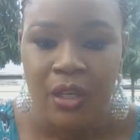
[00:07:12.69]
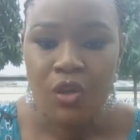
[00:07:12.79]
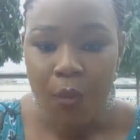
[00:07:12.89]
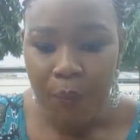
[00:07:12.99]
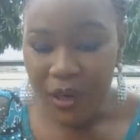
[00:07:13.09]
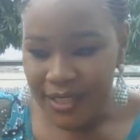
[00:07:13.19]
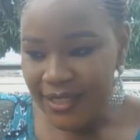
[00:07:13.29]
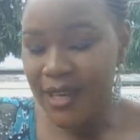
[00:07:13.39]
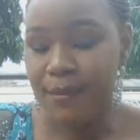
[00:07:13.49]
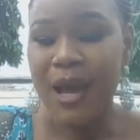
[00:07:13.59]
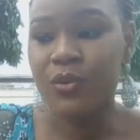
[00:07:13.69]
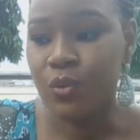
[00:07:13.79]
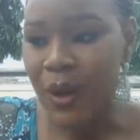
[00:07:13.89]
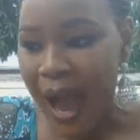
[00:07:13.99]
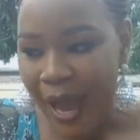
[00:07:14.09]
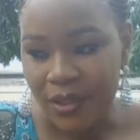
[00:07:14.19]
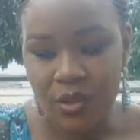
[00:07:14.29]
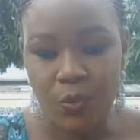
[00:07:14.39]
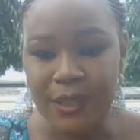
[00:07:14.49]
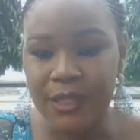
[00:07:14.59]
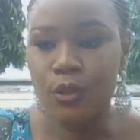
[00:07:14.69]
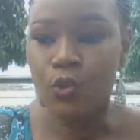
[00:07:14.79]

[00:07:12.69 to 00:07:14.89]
Your body system has to act with it